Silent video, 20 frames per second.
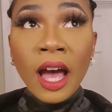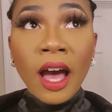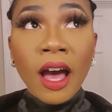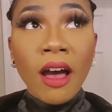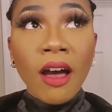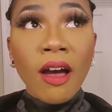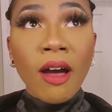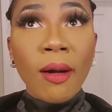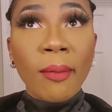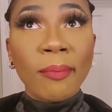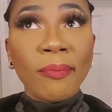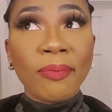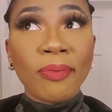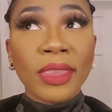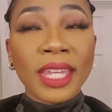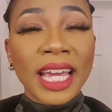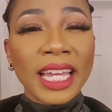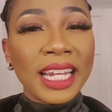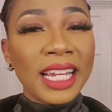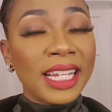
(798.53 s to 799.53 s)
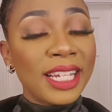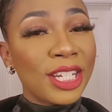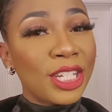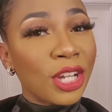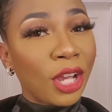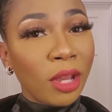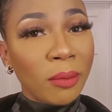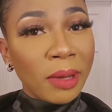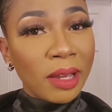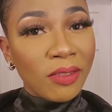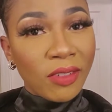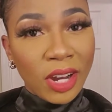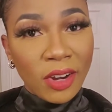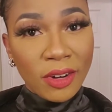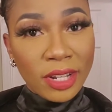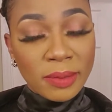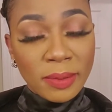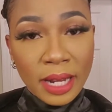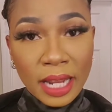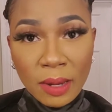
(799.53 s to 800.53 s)
I didn't get to show you my
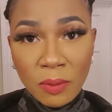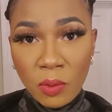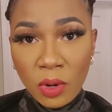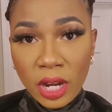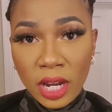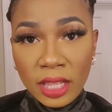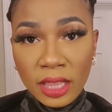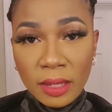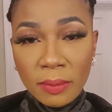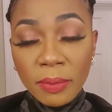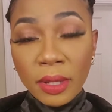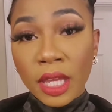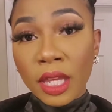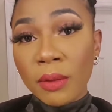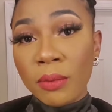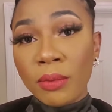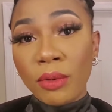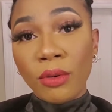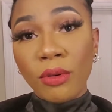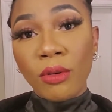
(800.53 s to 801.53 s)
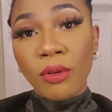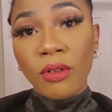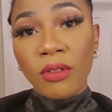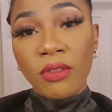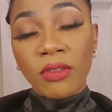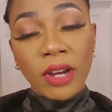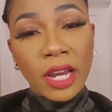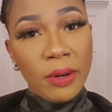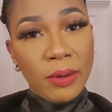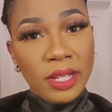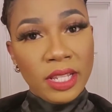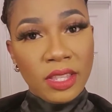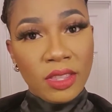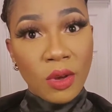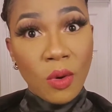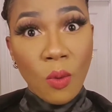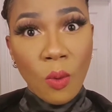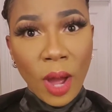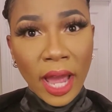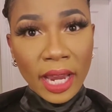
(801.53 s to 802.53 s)
fragrance, but I'm wearing the Pitbull fragrance, the
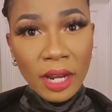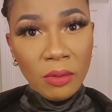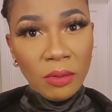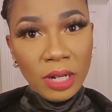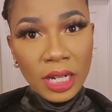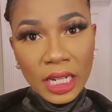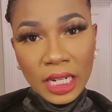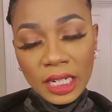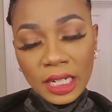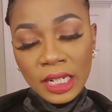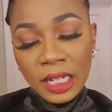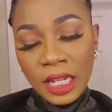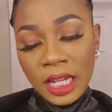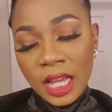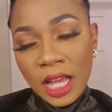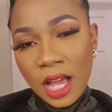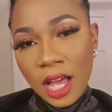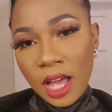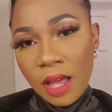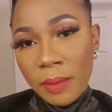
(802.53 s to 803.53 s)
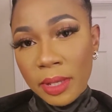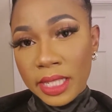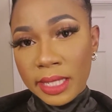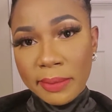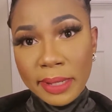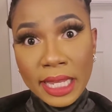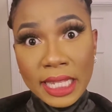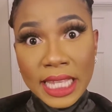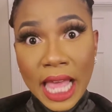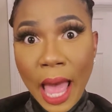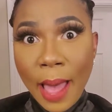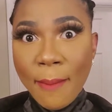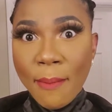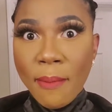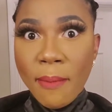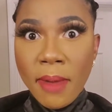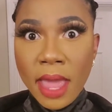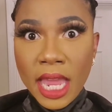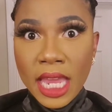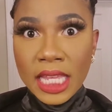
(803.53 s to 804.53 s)
white one. It smells
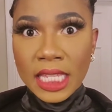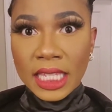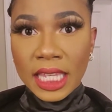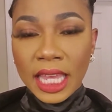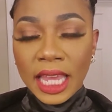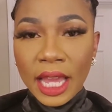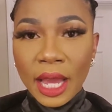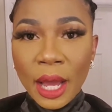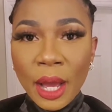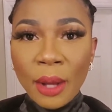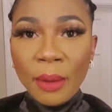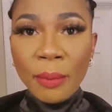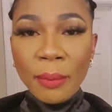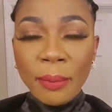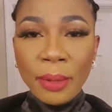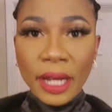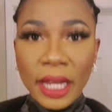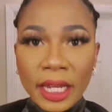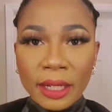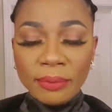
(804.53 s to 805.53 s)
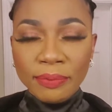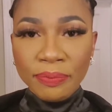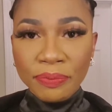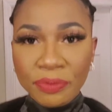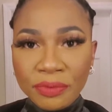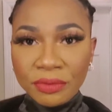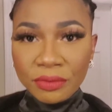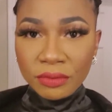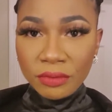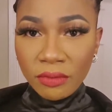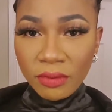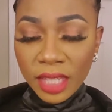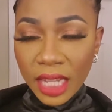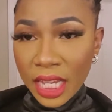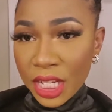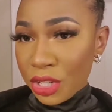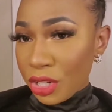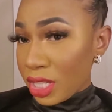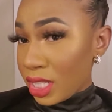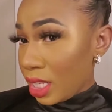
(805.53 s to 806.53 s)
amazing. But
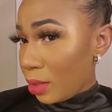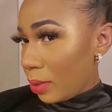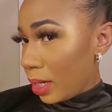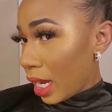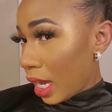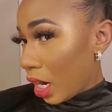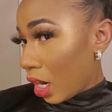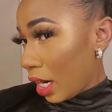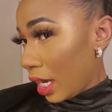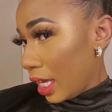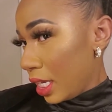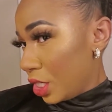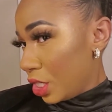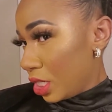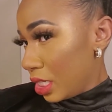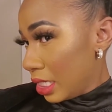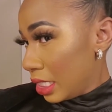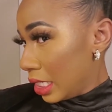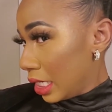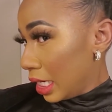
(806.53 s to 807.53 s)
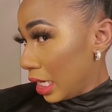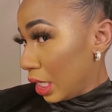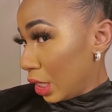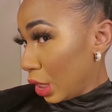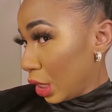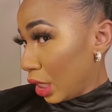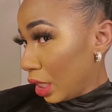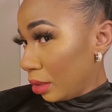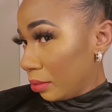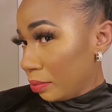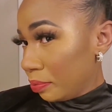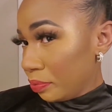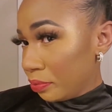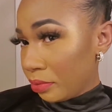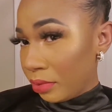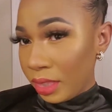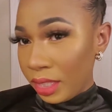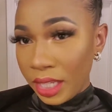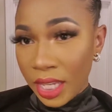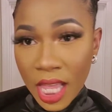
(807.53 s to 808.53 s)
as you can see, we got our edges together.
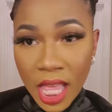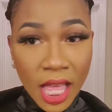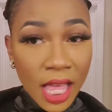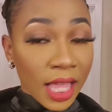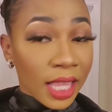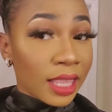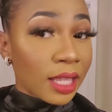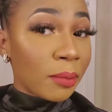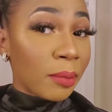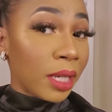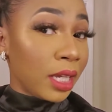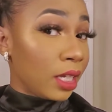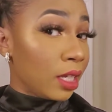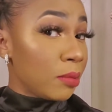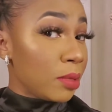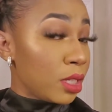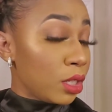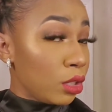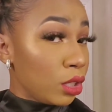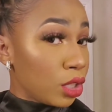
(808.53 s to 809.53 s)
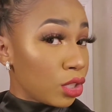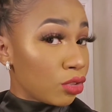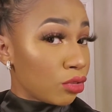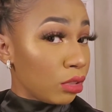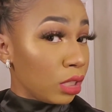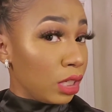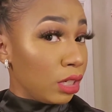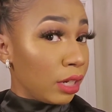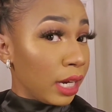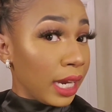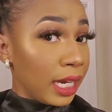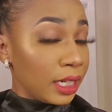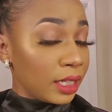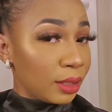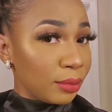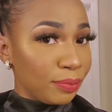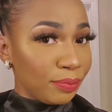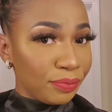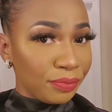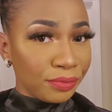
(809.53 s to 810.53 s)
The makeup still looks really great.
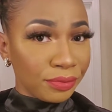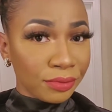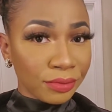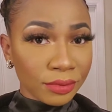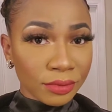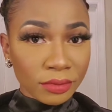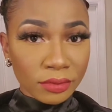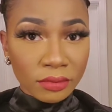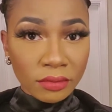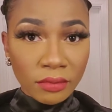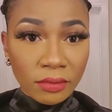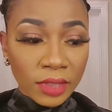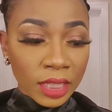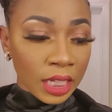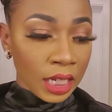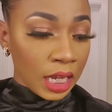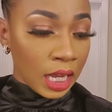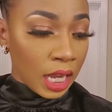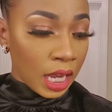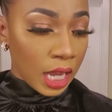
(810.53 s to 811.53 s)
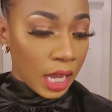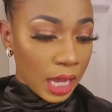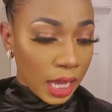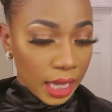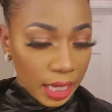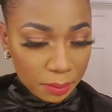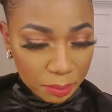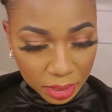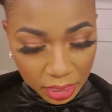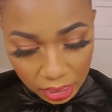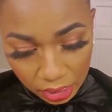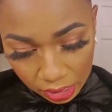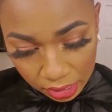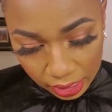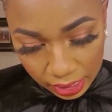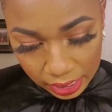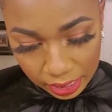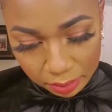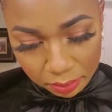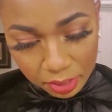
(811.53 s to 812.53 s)
I am
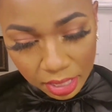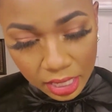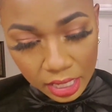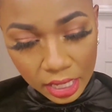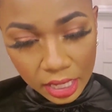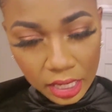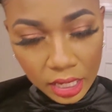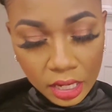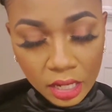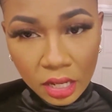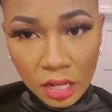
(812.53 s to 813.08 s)
carrying my